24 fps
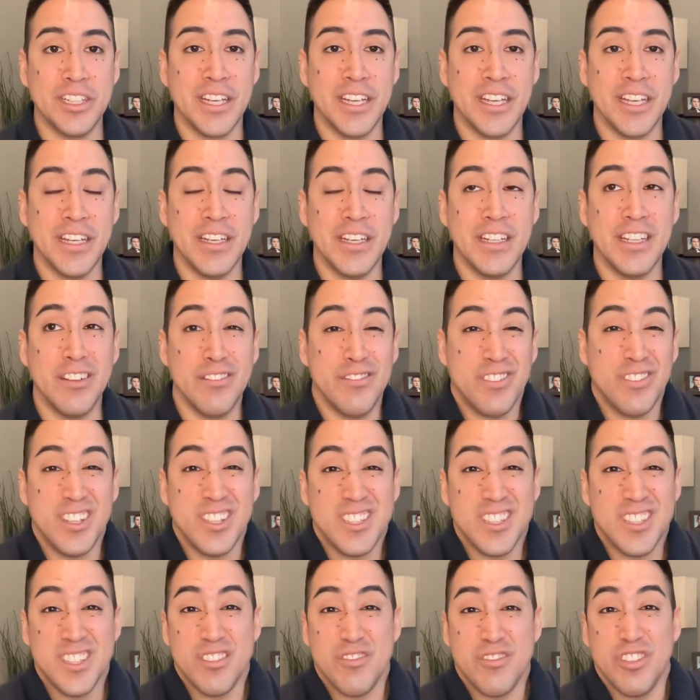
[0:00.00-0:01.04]
And if this
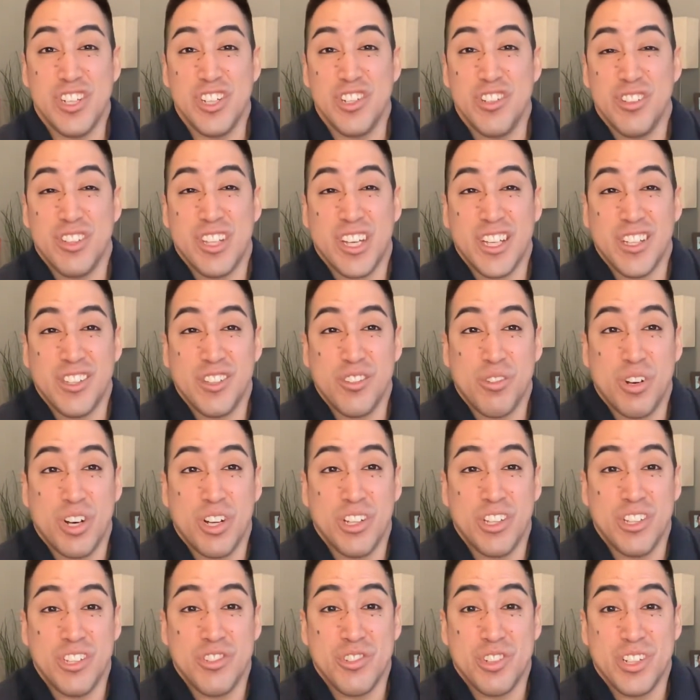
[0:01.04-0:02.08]
is a video that you all
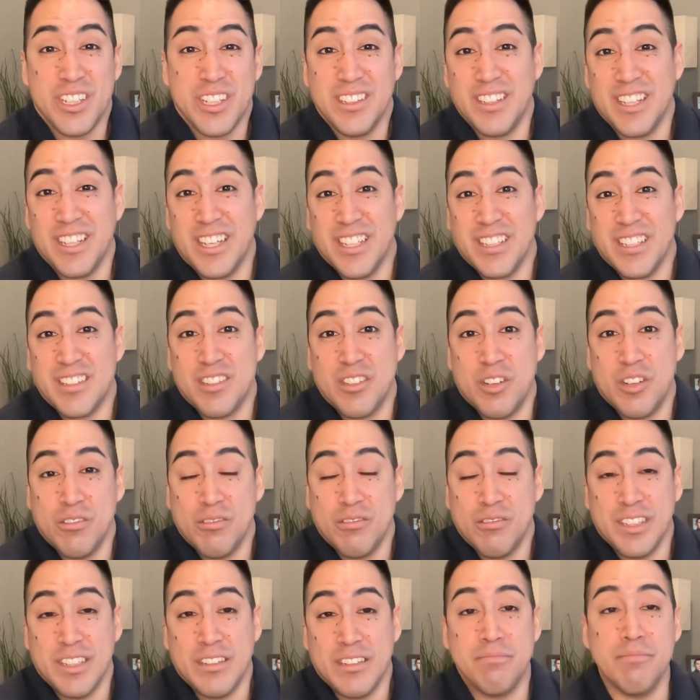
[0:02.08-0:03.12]
enjoy, let us know,
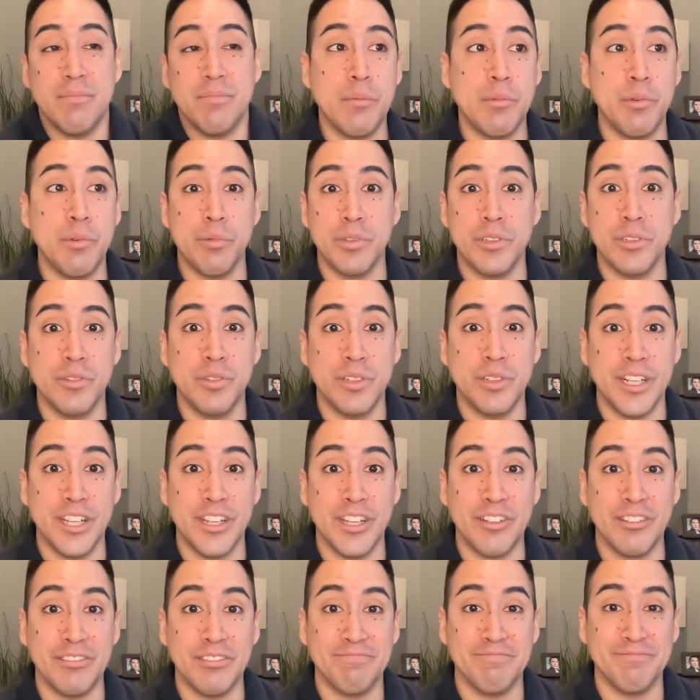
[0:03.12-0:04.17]
and maybe we'll do
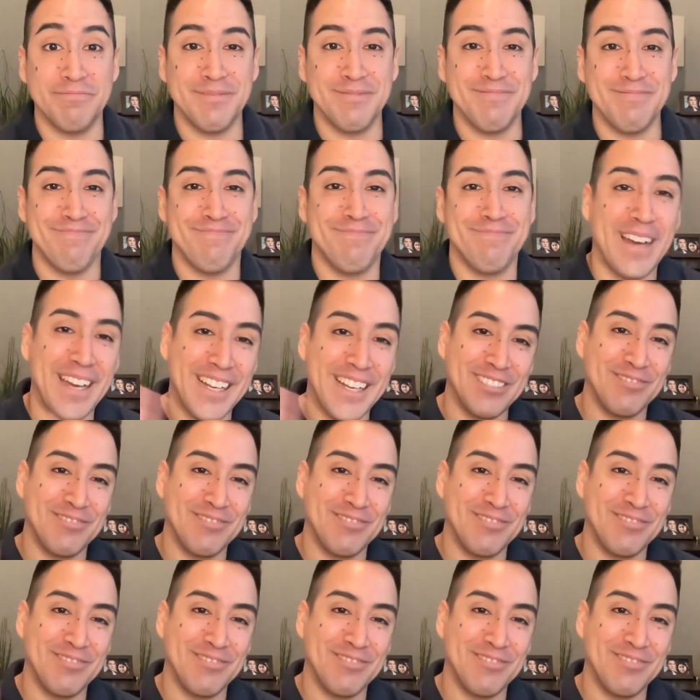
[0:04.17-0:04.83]
another. Bye.